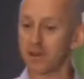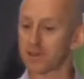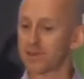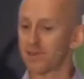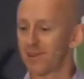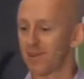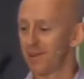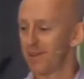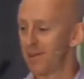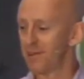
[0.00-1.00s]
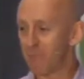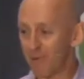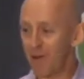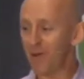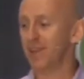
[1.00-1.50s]
Good or good?
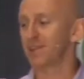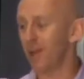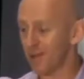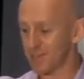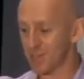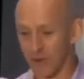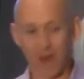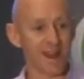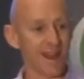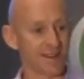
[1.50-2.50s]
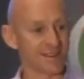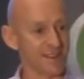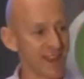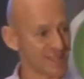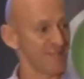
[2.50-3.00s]
Brilliant. Honestly, try it
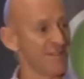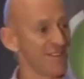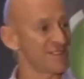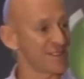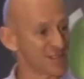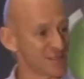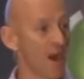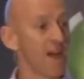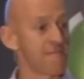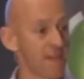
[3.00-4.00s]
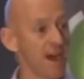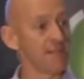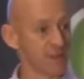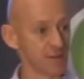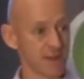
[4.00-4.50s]
out. Next time you give, just buy
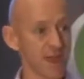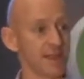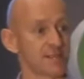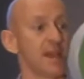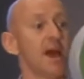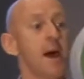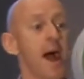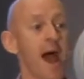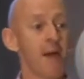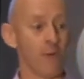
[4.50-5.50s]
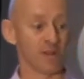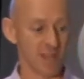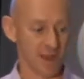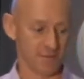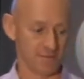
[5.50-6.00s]
five little things
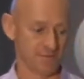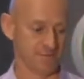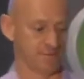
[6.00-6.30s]
and watch out.